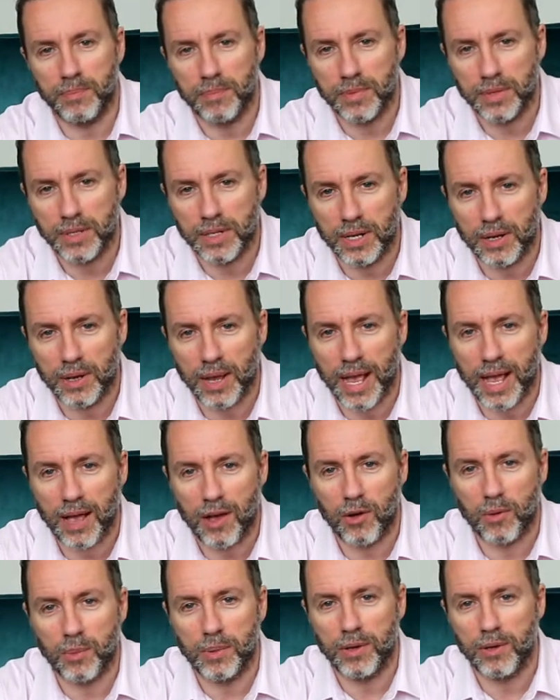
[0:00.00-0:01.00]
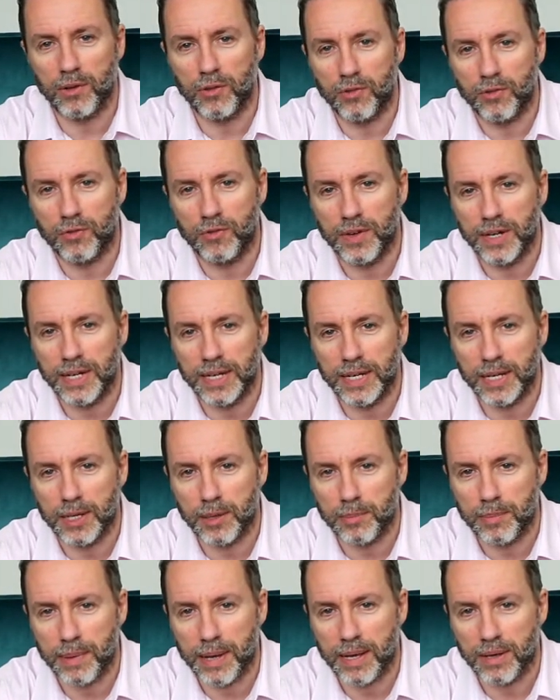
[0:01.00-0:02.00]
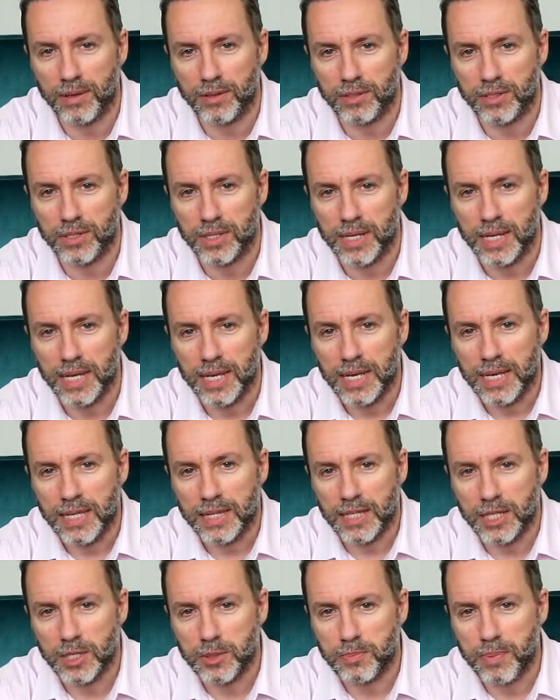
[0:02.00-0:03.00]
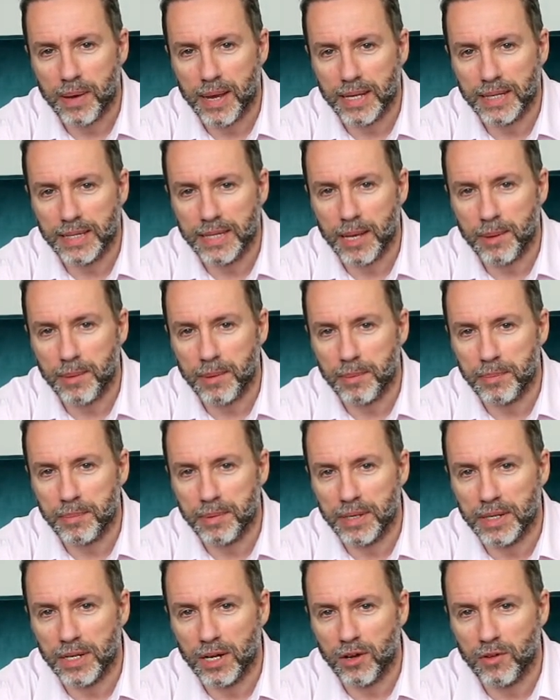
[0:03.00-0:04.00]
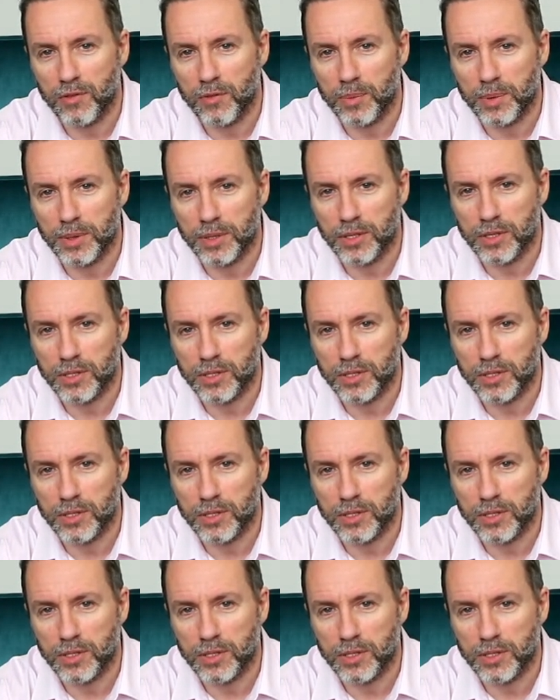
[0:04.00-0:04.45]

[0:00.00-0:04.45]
you know, how are we all feeling about this pandemic being over with?